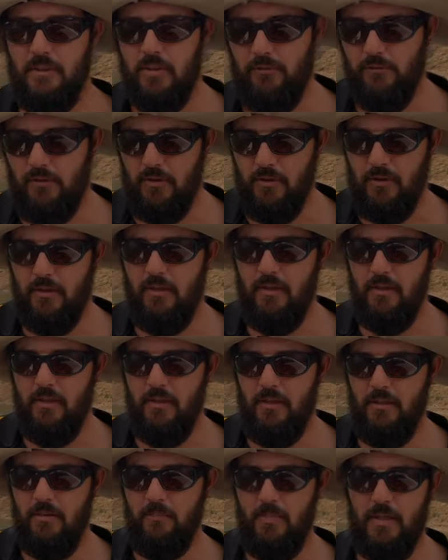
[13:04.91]
You've got to
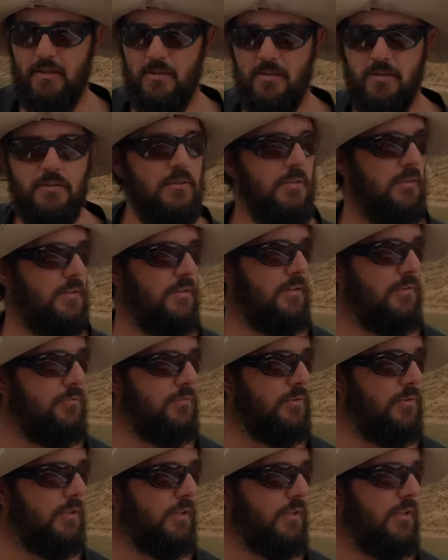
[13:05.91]
get in amongst it.
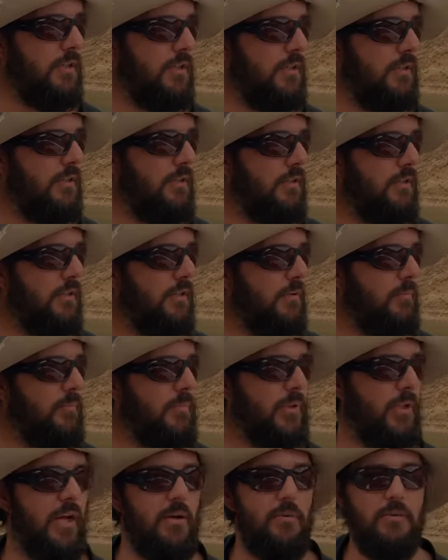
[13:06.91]
You've got to
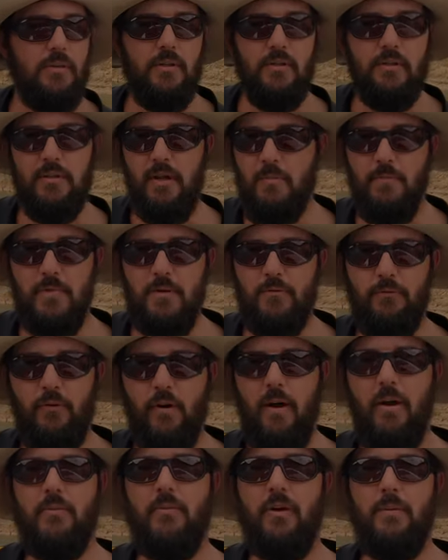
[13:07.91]
play with it. Don't be
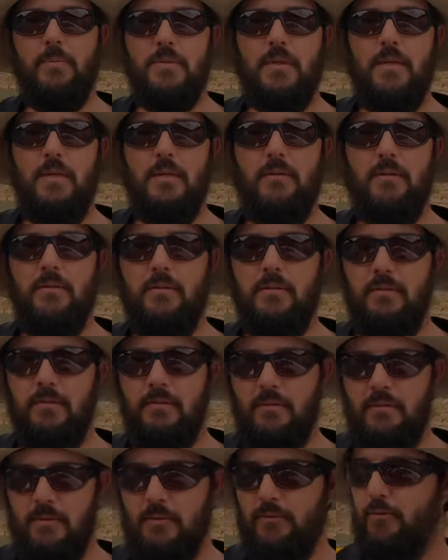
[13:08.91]
afraid of upsetting it.
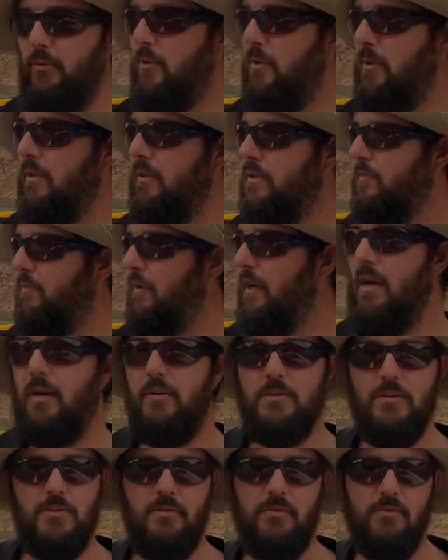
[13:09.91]
If all else
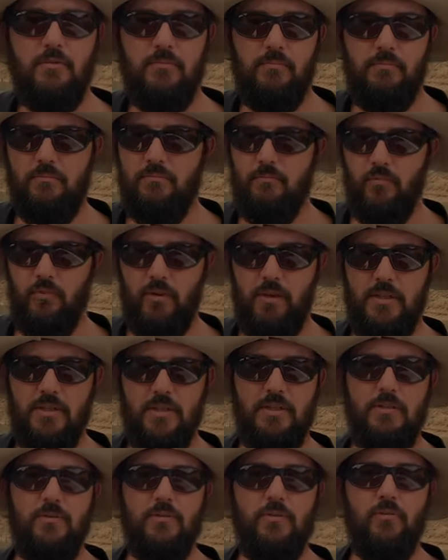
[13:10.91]
fails,
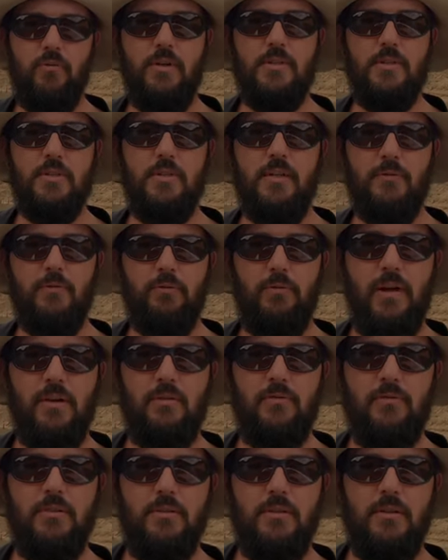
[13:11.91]
res reset the
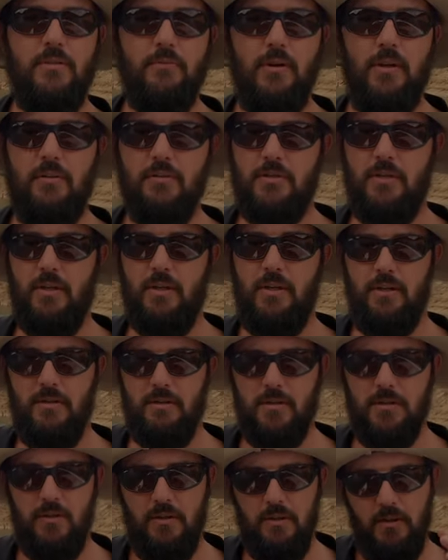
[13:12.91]
factory default
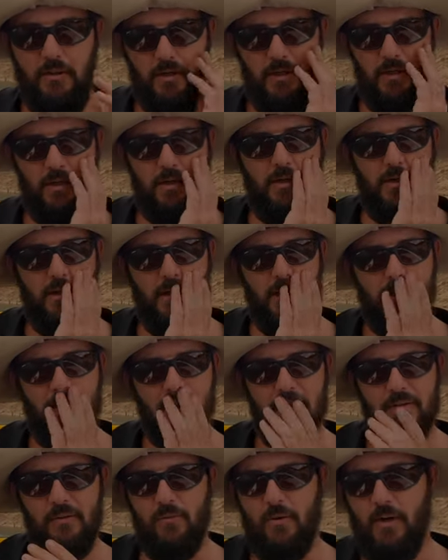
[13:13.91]
settings, and uh,
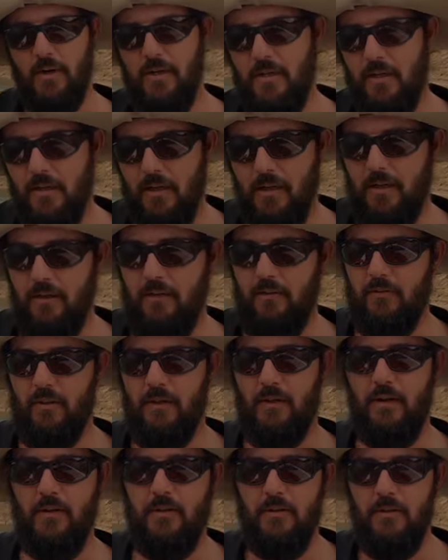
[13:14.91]
and away you go.
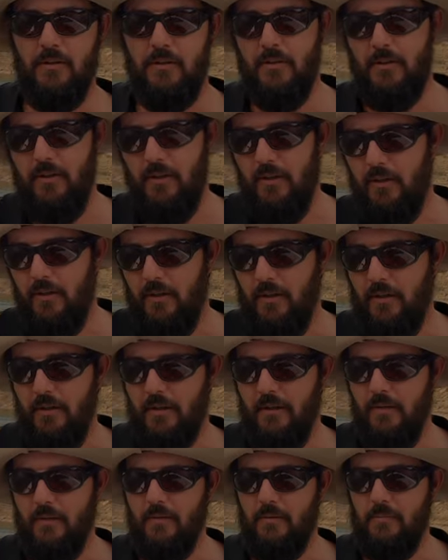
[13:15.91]
So,
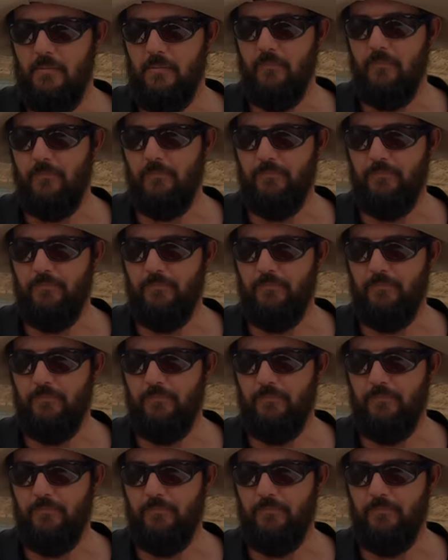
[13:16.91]
um,